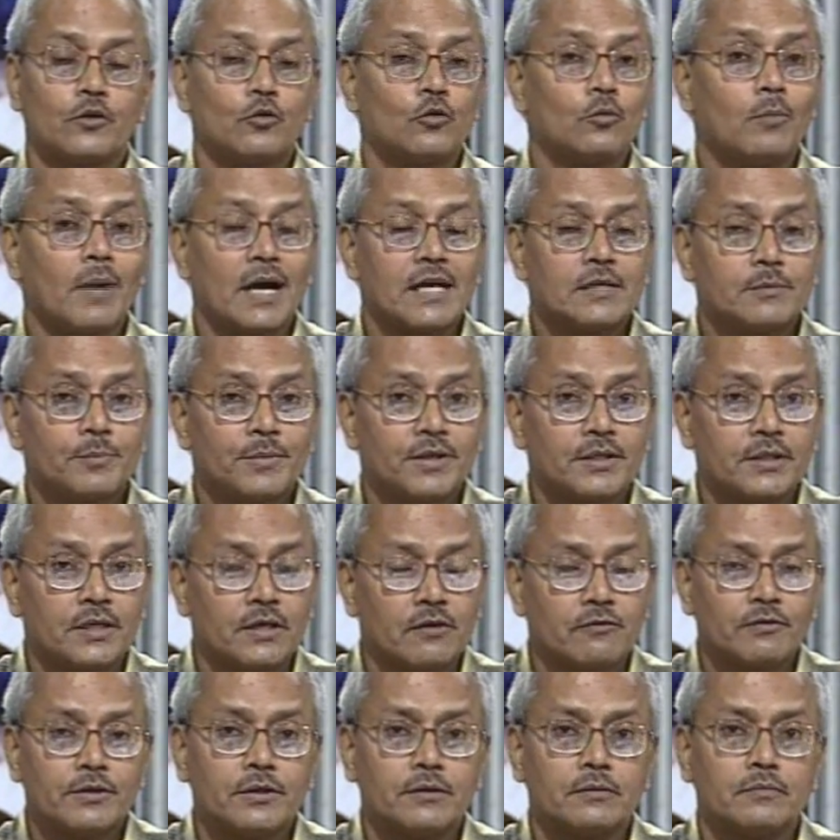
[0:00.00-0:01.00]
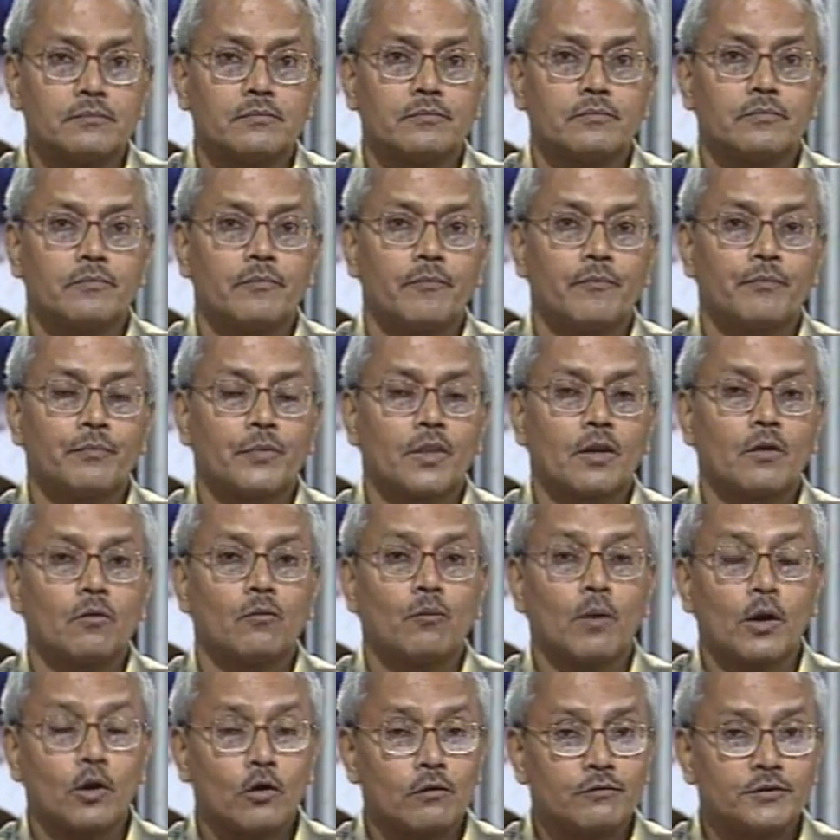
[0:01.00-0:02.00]
you might be given
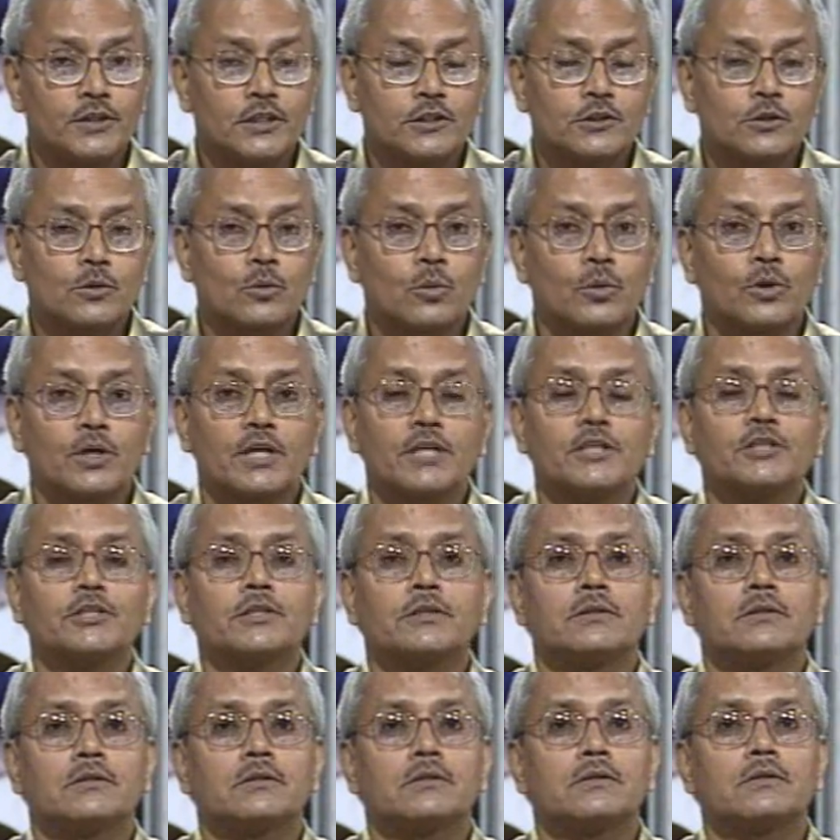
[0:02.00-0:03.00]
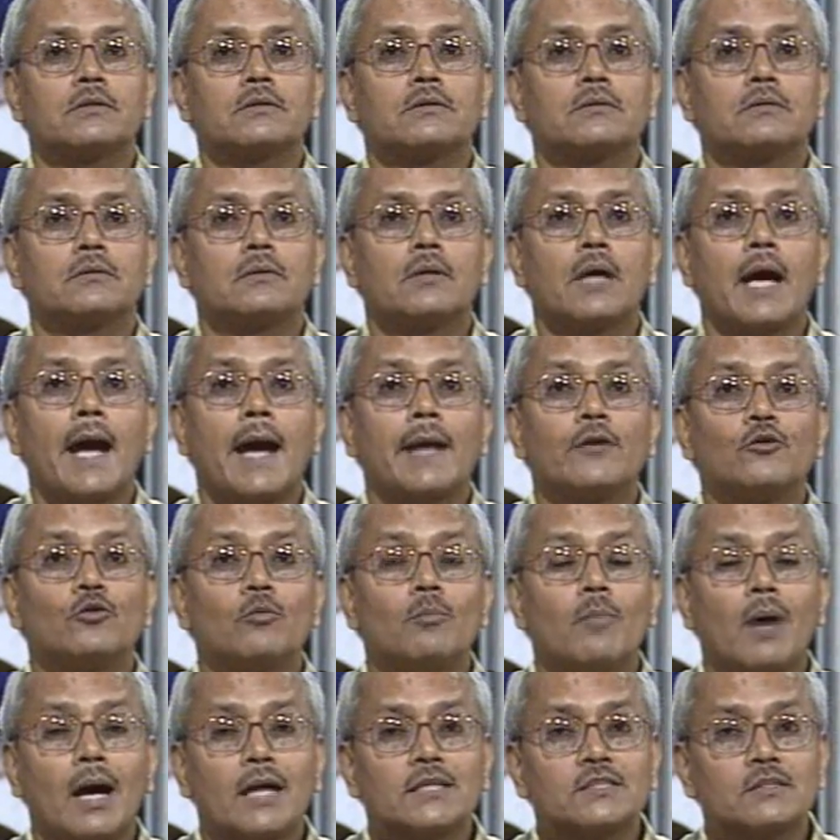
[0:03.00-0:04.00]
one of these quotations and
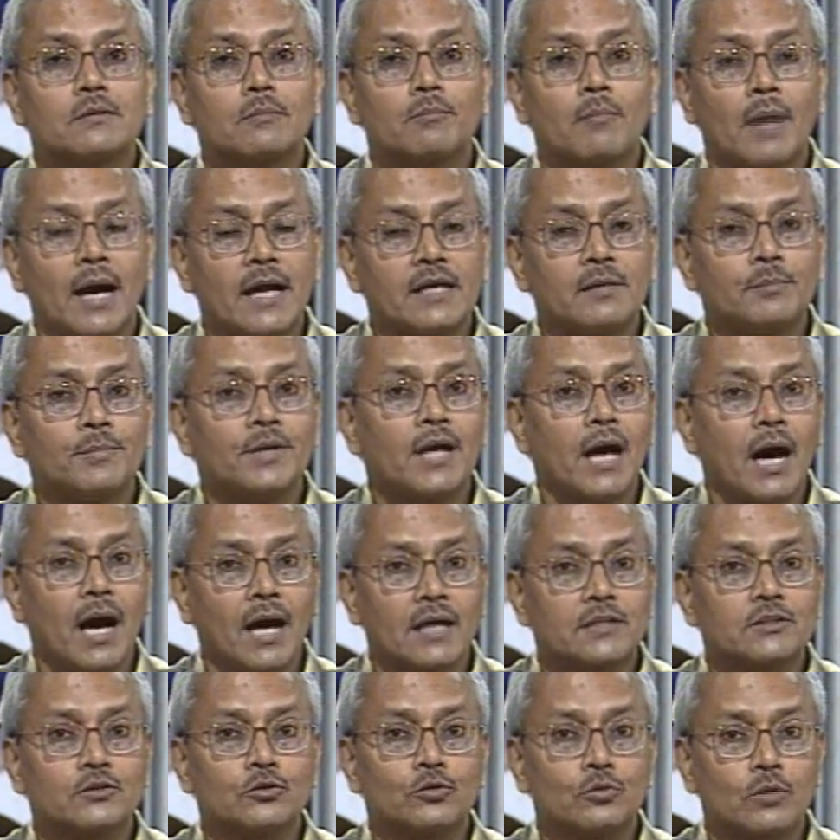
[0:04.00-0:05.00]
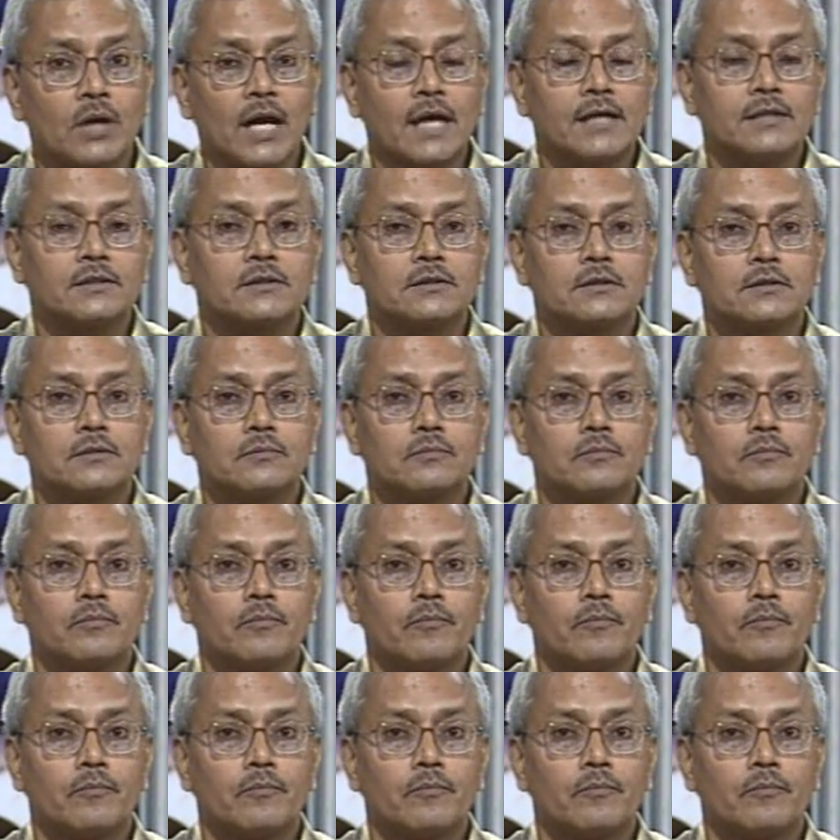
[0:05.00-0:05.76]
you might be asked to write